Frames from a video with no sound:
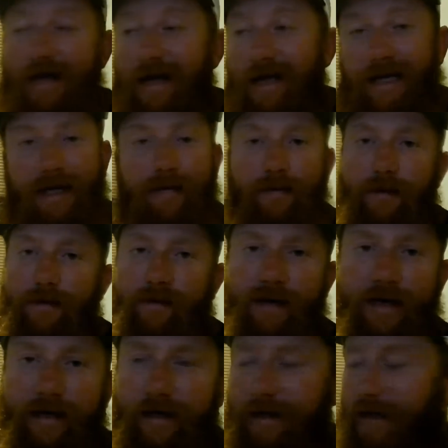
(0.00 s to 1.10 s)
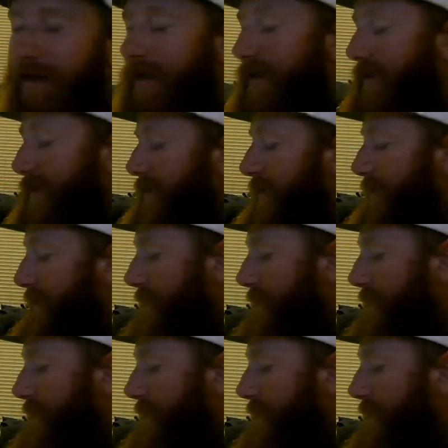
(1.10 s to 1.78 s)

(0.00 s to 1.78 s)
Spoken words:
Keep it erratic, you know,